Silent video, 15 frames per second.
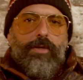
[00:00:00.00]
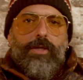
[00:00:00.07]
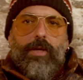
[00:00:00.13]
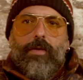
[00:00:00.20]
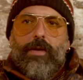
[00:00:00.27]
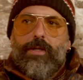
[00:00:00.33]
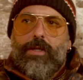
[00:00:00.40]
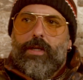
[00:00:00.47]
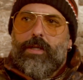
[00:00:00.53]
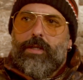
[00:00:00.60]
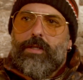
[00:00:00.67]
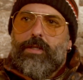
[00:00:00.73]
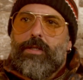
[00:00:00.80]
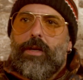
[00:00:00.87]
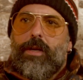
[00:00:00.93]
generation can
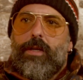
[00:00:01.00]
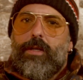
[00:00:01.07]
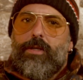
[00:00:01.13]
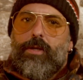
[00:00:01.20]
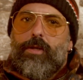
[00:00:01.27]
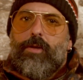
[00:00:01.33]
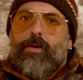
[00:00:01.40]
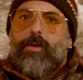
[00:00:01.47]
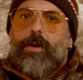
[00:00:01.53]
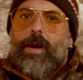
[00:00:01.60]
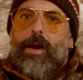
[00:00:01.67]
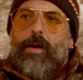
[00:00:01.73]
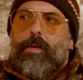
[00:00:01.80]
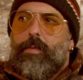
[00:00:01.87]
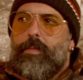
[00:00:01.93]
study to learn
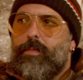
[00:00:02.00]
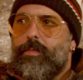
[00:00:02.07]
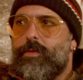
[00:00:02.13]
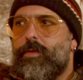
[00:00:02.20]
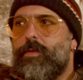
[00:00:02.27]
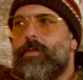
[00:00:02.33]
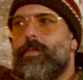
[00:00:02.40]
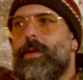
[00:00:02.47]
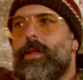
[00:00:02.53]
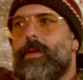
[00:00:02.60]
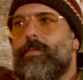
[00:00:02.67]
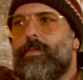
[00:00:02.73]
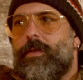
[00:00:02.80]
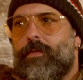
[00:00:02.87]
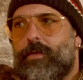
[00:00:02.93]
how right. to do the
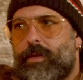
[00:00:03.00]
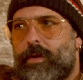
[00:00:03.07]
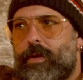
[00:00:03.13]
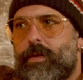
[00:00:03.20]
medium differently.